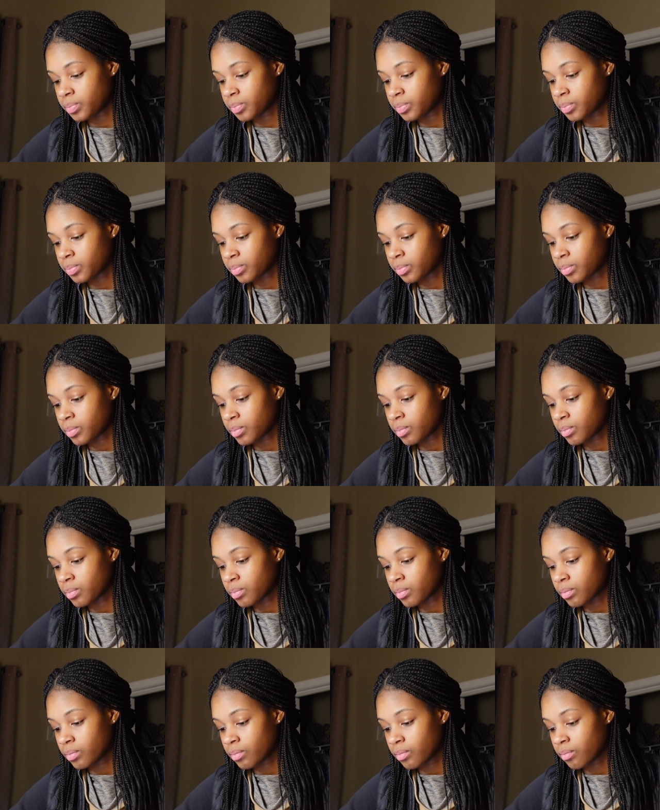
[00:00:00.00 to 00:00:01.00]

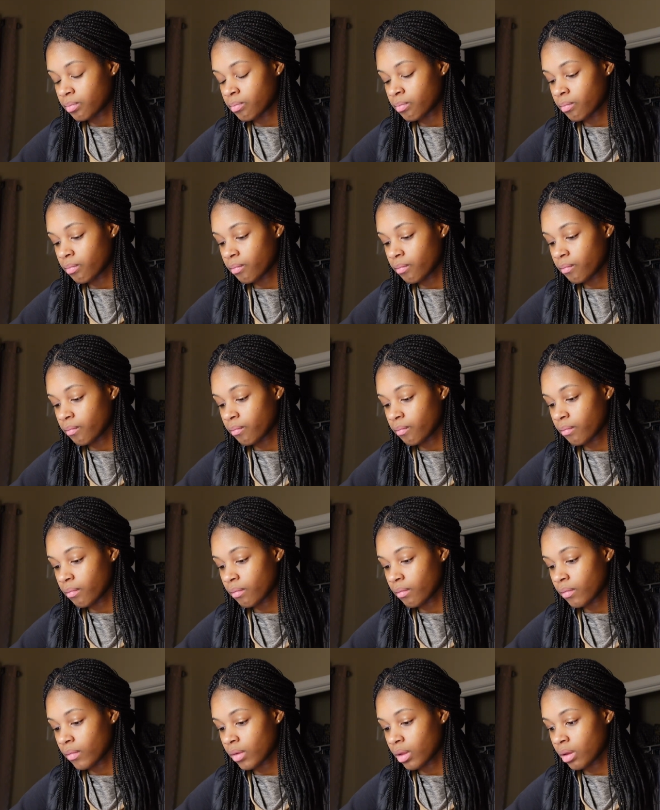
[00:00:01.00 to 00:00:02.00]

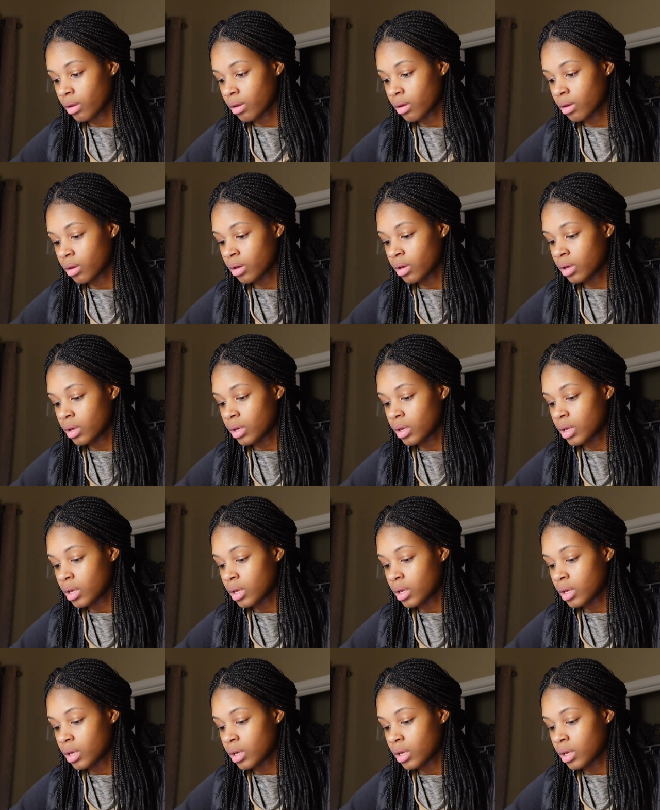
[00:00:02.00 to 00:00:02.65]
(no one is talking)